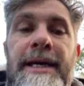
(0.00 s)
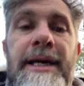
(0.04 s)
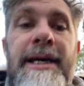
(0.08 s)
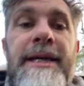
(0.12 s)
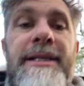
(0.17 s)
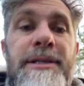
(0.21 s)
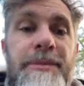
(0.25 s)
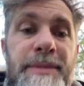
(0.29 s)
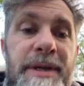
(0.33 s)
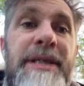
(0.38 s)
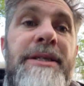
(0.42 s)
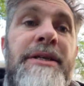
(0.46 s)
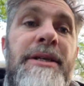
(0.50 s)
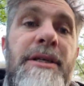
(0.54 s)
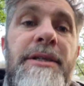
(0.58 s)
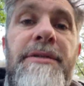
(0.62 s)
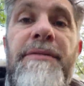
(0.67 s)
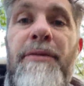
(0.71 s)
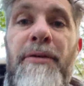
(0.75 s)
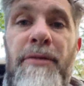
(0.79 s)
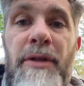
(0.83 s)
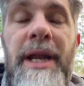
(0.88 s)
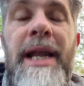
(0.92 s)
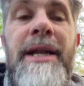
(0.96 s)
As a business,
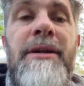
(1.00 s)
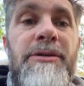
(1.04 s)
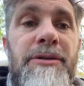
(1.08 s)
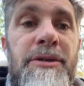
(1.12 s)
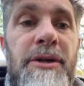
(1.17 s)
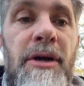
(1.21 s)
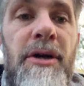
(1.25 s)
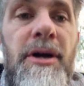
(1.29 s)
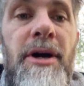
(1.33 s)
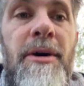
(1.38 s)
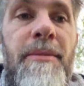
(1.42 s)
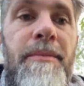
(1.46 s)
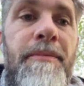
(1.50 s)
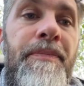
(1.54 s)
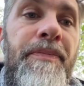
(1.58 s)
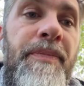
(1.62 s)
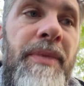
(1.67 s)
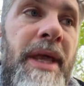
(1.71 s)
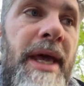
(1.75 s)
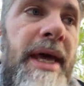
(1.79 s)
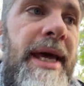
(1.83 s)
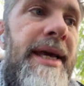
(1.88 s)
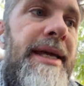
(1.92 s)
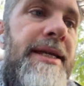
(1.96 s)
ForTheLandlords.com
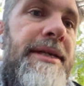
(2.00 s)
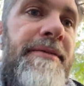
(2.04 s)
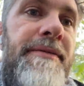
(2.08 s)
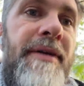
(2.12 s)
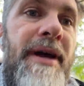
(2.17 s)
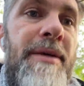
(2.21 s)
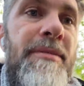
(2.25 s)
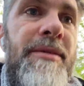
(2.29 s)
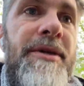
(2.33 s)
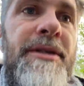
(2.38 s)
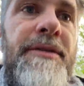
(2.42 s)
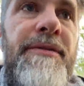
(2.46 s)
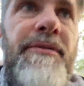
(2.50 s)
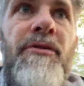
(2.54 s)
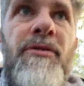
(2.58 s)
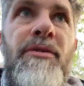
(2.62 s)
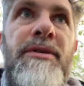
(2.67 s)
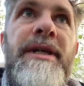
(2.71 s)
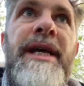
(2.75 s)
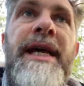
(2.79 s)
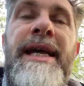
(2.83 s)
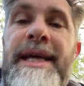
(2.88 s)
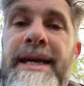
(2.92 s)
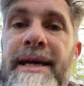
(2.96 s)
is famous for
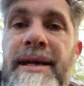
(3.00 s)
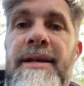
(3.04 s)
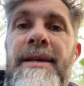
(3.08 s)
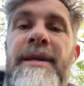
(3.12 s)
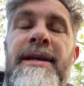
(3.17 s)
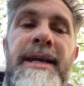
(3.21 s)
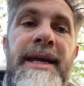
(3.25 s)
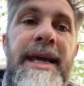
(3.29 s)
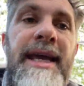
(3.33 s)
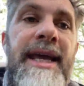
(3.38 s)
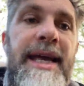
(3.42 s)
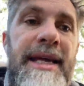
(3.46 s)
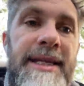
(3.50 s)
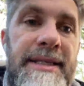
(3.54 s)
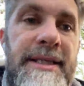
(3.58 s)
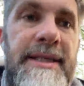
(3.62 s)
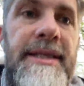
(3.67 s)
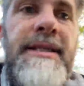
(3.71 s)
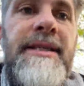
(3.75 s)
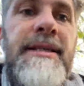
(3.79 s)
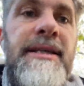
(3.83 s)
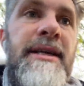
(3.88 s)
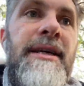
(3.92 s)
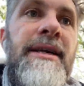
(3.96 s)
taking
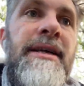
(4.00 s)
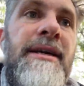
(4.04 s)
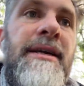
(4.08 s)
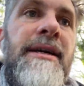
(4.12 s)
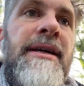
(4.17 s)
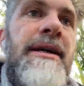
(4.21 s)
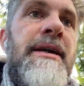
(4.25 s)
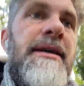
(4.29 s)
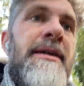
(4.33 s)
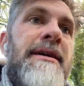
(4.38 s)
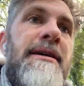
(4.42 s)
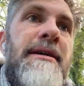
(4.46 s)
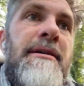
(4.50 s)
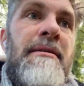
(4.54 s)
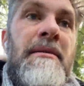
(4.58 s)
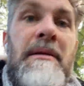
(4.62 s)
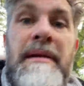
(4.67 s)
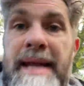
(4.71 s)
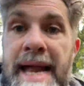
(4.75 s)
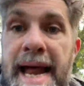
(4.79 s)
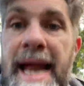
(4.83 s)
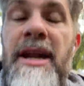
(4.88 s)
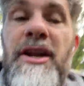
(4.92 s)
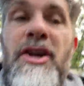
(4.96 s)
its
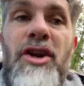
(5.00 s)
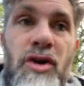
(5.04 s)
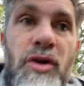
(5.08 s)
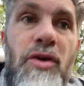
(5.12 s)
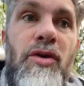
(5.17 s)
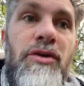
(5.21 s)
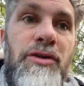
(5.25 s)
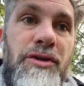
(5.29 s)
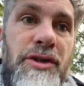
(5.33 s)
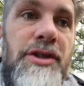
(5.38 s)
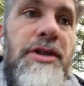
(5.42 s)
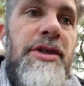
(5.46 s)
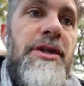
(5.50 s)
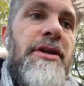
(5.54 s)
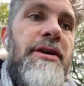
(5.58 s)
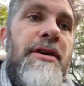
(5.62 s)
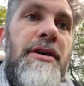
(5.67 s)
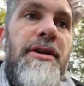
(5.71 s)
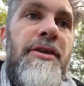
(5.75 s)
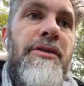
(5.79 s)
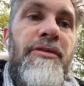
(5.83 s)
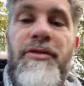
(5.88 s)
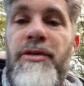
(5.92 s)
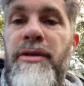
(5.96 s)
landlords
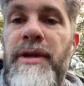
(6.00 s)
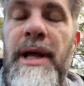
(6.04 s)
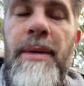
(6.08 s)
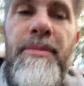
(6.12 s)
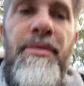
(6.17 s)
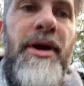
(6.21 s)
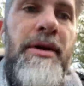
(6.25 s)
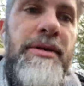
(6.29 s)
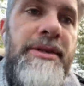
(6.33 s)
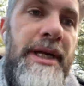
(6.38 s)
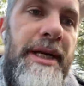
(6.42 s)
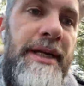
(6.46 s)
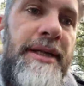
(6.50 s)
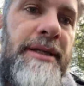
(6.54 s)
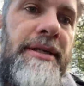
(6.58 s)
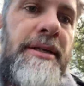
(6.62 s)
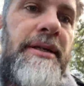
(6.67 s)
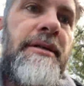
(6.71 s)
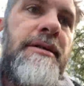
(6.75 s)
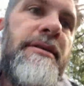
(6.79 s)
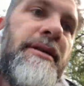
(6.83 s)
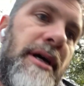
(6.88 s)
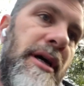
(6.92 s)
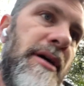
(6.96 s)
through that process.
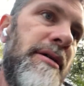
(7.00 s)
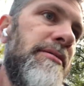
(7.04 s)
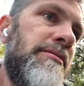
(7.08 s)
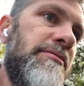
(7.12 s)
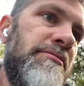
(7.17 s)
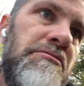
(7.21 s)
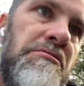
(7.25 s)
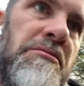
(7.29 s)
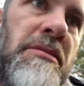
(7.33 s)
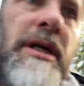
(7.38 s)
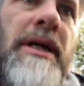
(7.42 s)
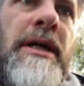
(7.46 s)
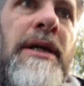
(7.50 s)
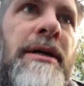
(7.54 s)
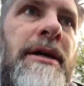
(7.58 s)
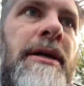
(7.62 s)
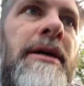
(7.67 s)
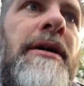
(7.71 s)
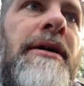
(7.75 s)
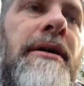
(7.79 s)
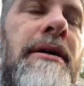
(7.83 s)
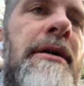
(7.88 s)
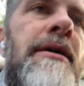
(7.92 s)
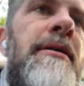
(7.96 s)
So
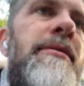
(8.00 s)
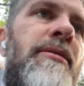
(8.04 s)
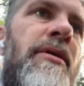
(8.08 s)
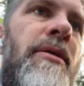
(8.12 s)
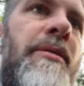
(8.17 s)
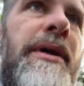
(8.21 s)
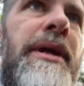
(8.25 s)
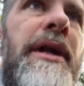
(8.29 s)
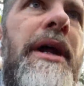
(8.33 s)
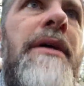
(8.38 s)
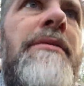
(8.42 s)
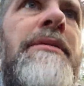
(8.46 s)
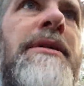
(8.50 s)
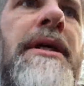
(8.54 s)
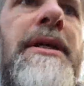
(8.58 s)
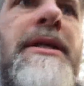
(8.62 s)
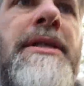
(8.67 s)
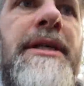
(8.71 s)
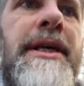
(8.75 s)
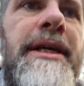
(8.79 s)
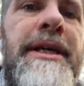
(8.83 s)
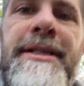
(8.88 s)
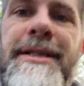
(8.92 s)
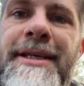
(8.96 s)
what we
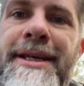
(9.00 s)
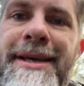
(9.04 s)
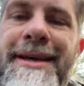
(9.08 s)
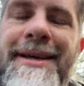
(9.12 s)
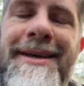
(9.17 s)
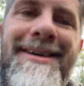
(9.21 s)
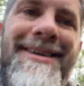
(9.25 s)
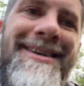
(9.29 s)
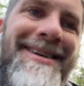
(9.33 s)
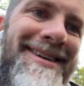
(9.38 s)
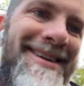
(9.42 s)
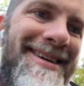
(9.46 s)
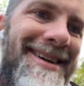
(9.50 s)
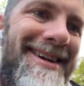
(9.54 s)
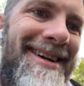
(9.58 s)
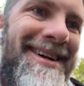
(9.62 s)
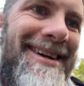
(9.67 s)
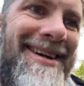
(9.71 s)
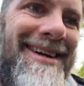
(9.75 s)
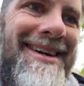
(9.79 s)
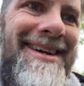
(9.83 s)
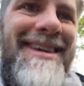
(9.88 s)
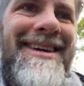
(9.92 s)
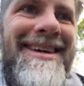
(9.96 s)
notice is
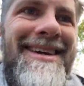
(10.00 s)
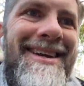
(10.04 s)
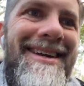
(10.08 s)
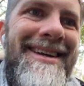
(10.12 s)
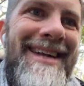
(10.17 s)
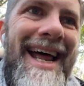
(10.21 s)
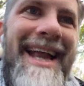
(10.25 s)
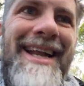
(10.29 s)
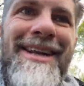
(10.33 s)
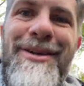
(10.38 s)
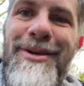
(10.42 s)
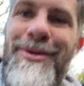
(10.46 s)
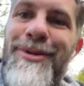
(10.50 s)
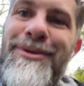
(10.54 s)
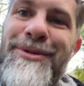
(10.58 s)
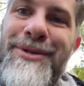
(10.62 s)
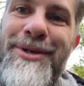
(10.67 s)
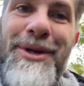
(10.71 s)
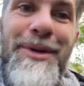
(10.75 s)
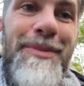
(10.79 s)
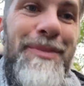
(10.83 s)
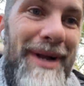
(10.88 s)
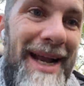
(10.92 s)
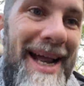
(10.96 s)
landlords
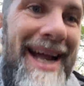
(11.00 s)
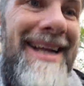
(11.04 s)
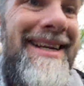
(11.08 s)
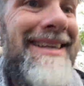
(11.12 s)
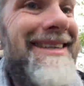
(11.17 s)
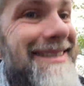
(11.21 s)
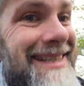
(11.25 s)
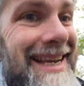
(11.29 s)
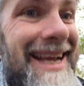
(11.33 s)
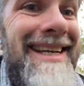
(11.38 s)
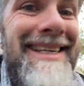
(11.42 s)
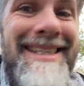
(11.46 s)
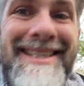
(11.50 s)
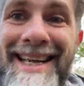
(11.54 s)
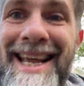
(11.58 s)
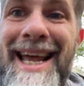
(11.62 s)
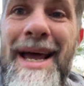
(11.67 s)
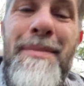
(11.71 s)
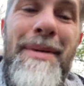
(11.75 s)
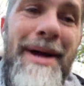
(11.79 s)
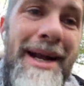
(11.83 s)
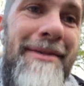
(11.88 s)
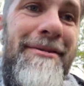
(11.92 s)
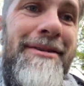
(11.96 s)
who plan tend to
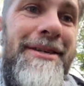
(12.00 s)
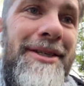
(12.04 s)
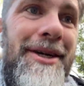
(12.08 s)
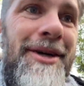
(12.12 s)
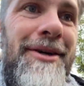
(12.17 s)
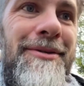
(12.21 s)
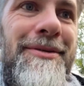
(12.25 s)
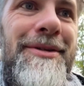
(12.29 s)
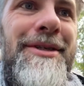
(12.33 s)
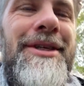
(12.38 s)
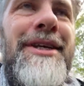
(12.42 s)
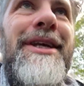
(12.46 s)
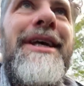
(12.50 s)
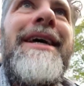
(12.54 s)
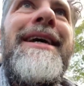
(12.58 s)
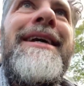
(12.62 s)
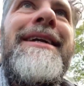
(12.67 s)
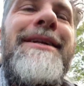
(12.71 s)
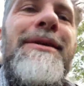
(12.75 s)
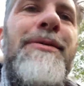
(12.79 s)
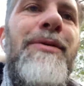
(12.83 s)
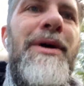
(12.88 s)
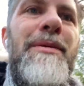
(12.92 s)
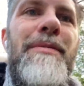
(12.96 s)
get better results,
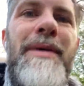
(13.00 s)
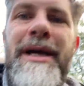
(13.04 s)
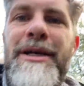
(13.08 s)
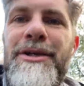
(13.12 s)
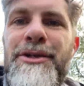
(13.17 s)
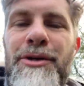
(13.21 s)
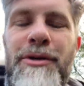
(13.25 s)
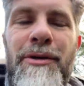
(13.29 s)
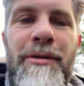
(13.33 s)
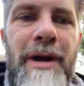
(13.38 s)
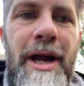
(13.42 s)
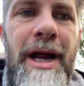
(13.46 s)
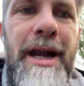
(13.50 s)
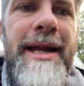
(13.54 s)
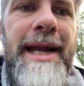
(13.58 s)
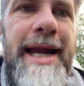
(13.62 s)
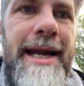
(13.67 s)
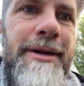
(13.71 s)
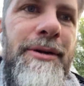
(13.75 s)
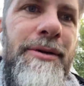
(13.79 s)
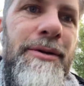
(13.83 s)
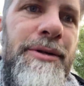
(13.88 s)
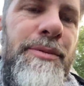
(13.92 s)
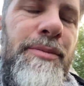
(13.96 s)
and we make sure our
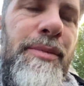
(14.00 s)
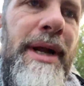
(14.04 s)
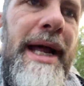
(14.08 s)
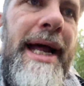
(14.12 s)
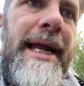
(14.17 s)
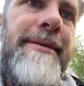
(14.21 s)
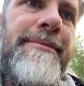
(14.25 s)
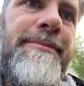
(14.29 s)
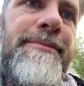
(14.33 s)
landlords plan.